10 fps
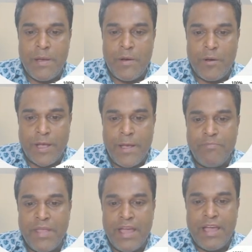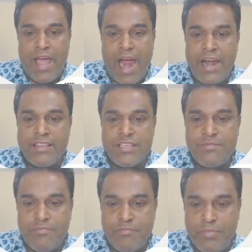Okay. Had this
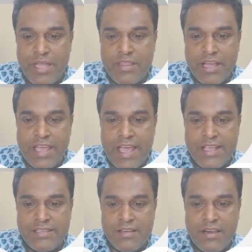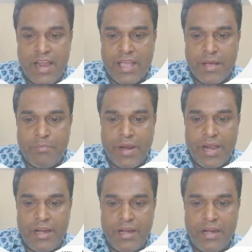been the case, like
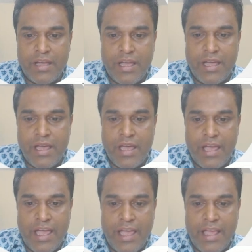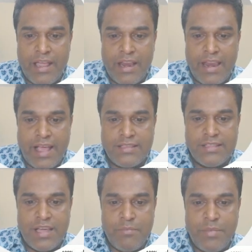print A less
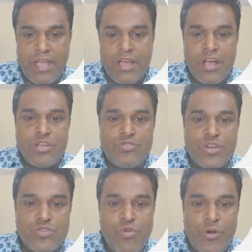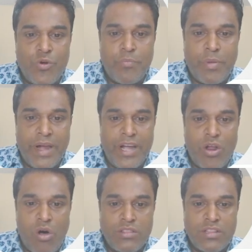than B, so it is going to print
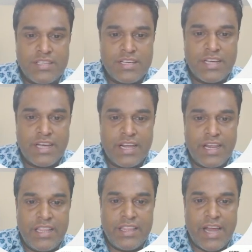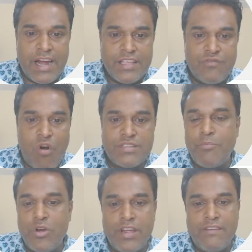on the screen that is false, the
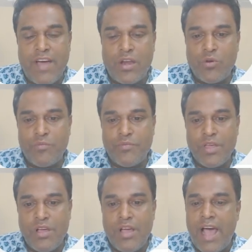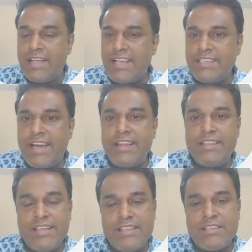Boolean value. As I said,
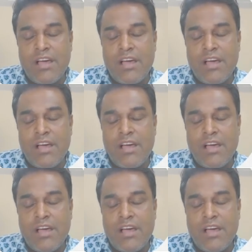these